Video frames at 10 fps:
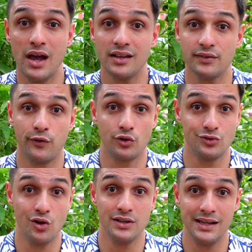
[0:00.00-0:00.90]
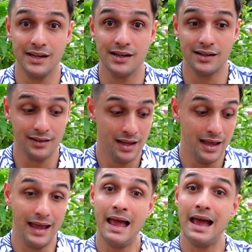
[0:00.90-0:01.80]
US for 30 years,
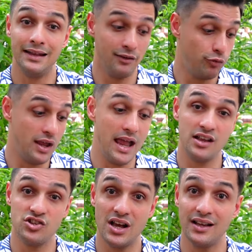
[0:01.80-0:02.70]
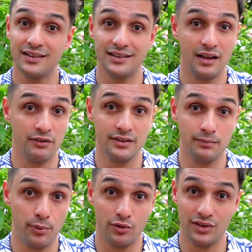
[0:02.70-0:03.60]
and if you adjust
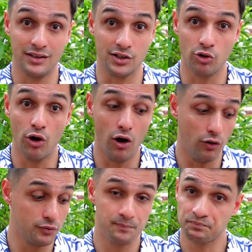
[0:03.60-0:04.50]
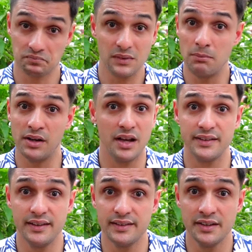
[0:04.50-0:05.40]
7% growth, because
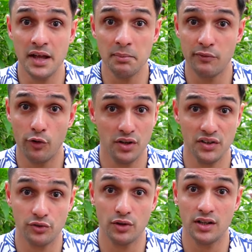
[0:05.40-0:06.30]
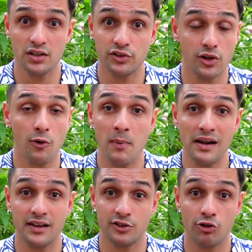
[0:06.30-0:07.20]
this is the number for historical stock
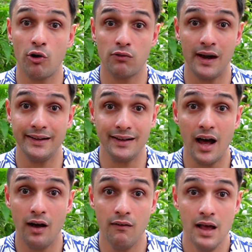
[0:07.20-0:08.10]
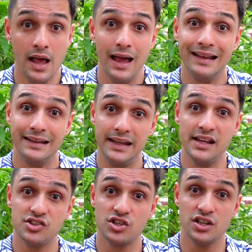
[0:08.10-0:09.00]
market growth right now, and
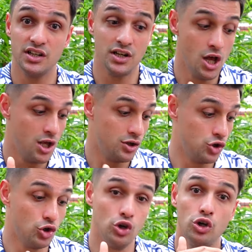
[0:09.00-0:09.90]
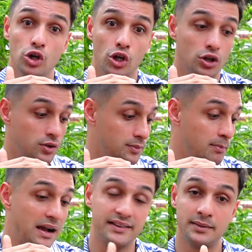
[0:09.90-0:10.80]
each year you
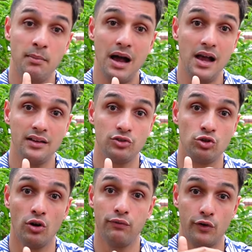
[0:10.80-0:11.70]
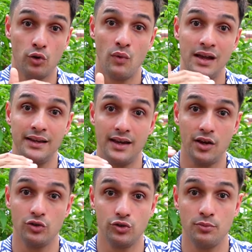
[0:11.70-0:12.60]
maximize your 401k
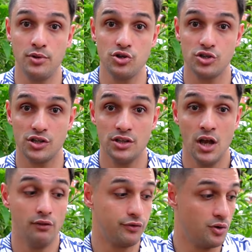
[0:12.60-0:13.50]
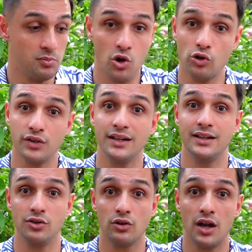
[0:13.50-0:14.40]
contribution from your side
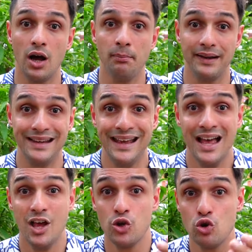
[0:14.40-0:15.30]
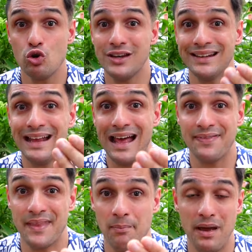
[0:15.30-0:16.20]
and your company, you can
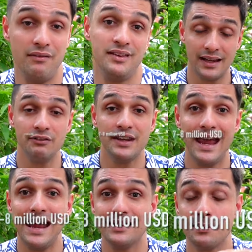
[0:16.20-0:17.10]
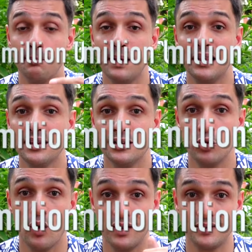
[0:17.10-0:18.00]
end up having seven, eight million
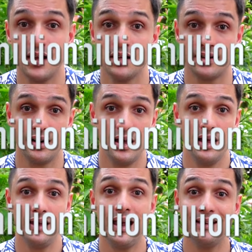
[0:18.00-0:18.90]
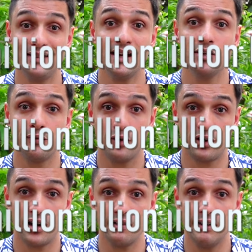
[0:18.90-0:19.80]
US dollar at the end of your
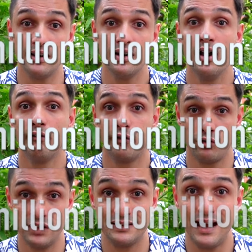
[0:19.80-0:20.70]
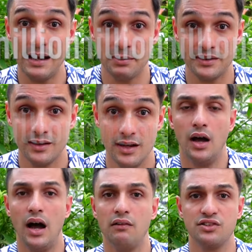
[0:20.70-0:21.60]
career for retirement.
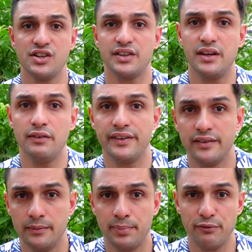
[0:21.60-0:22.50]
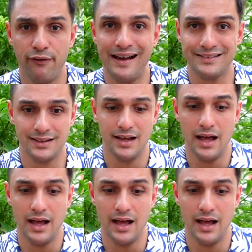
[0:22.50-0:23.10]
I will just give you a simple fact.